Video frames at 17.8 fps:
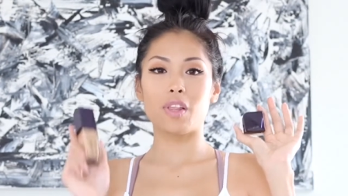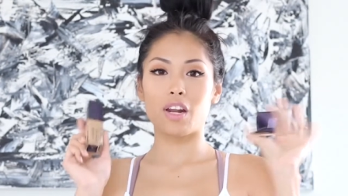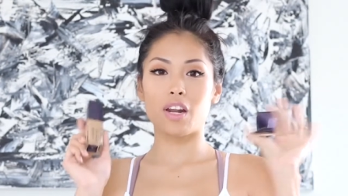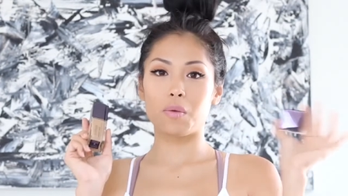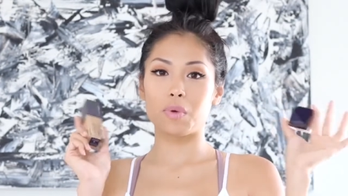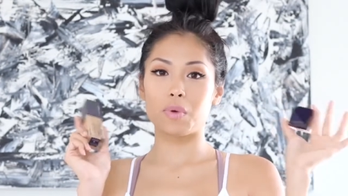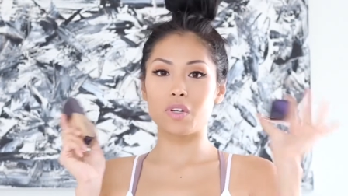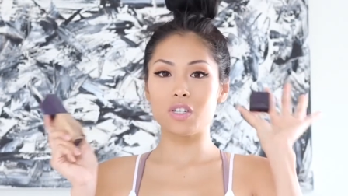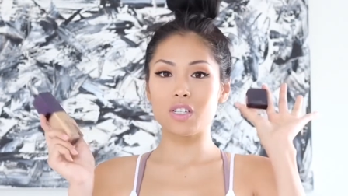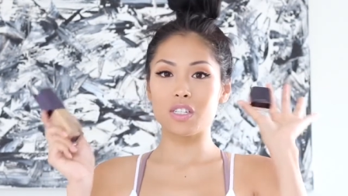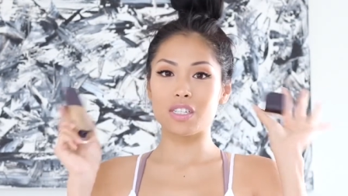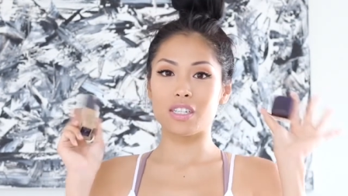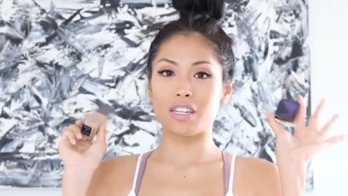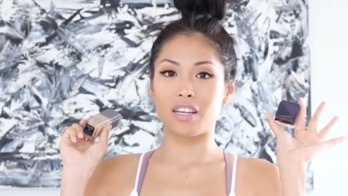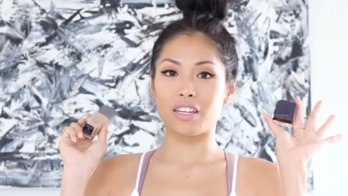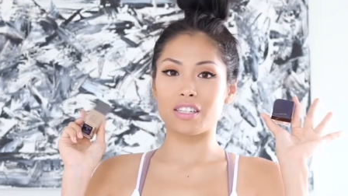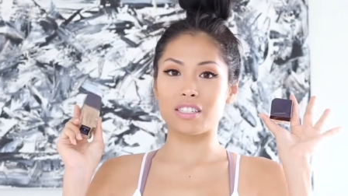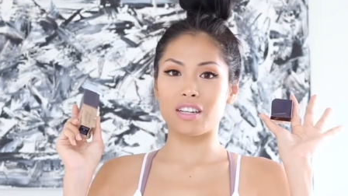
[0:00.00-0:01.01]
that I purchased
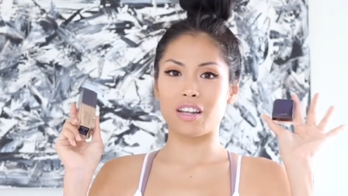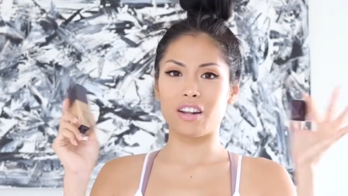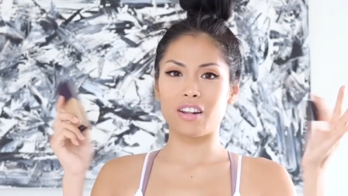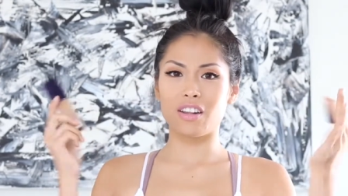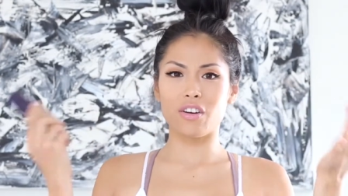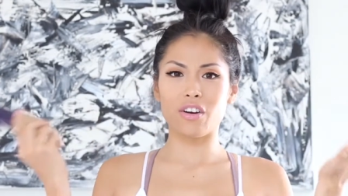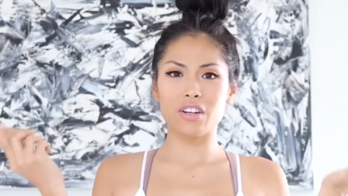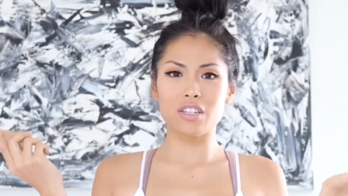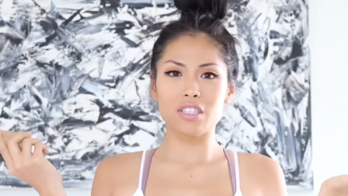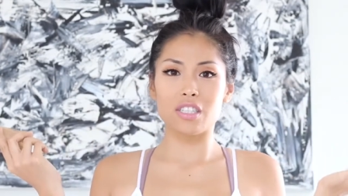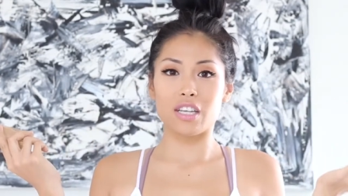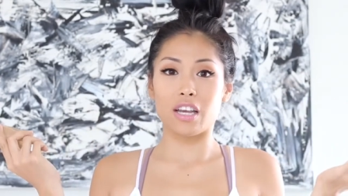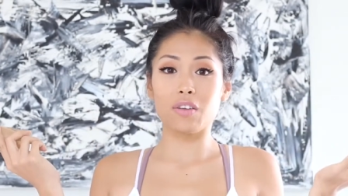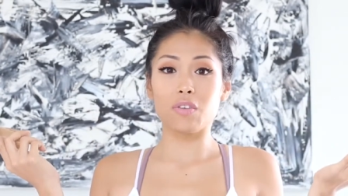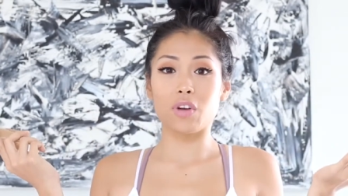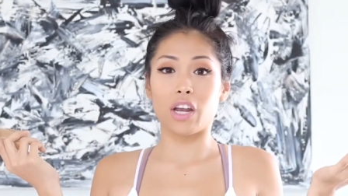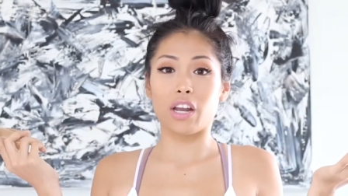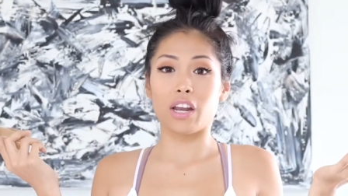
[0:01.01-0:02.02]
these and they're on
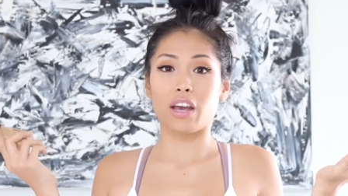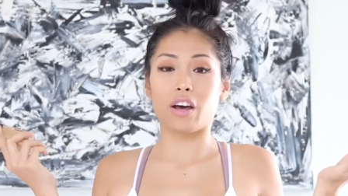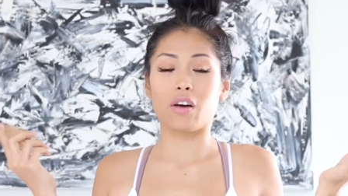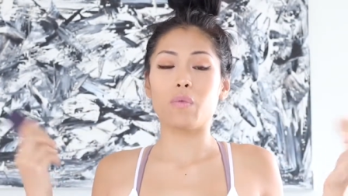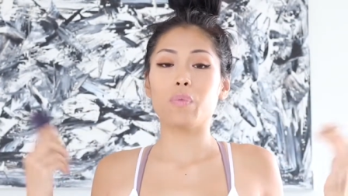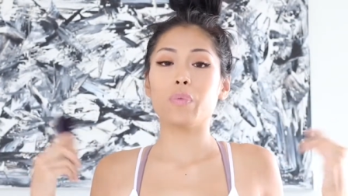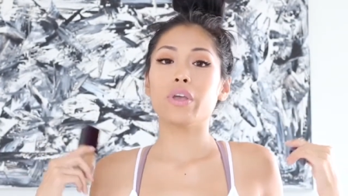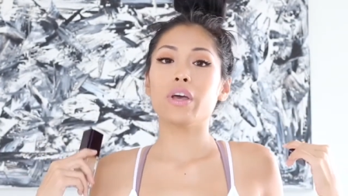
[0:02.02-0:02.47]
sale right now.